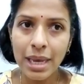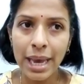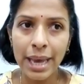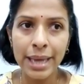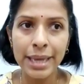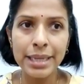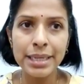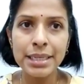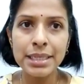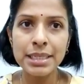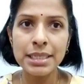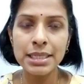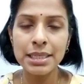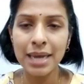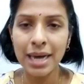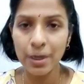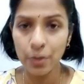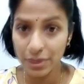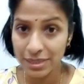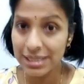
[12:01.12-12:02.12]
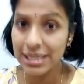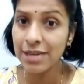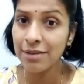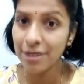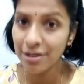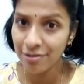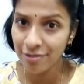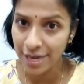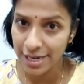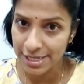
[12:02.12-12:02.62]
And I was
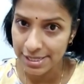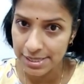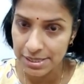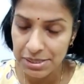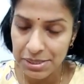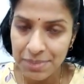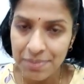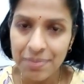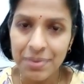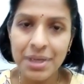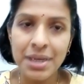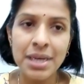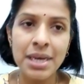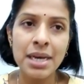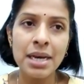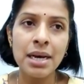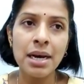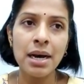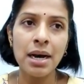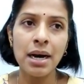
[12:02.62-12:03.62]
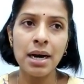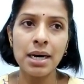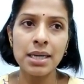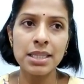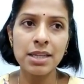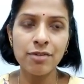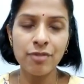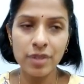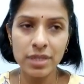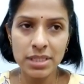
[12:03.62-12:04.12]
given Pfizer.
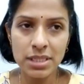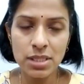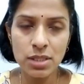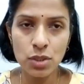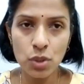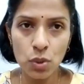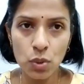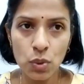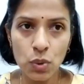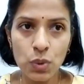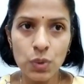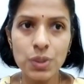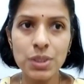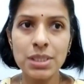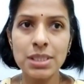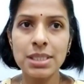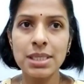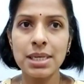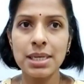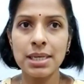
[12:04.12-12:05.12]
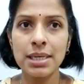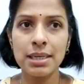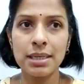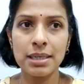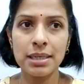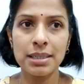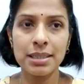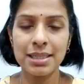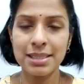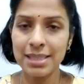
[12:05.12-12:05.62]
The first dose,
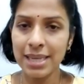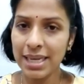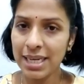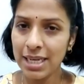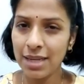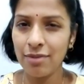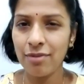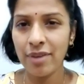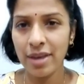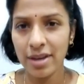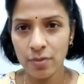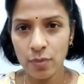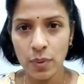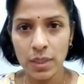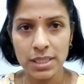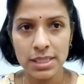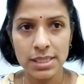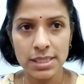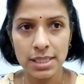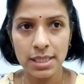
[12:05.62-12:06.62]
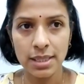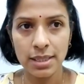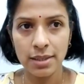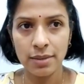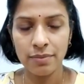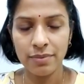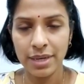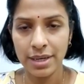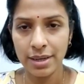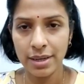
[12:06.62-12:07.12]
the side effect was
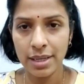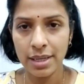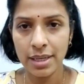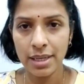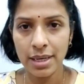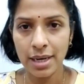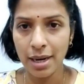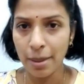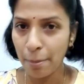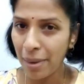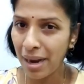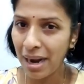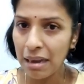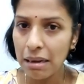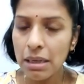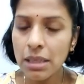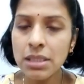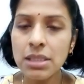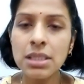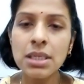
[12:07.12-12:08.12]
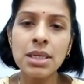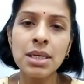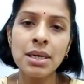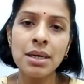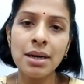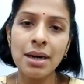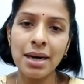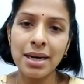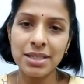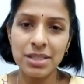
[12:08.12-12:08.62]
very mild.
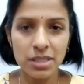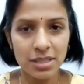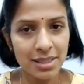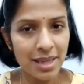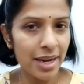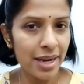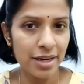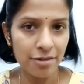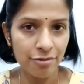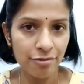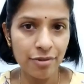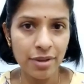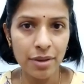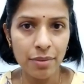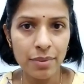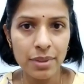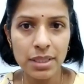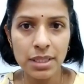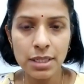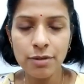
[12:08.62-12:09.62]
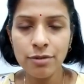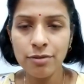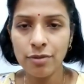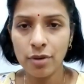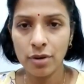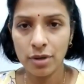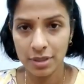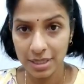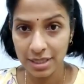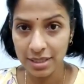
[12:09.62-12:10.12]
I just had a fever
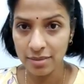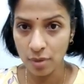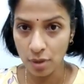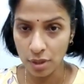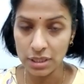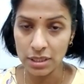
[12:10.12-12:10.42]
for that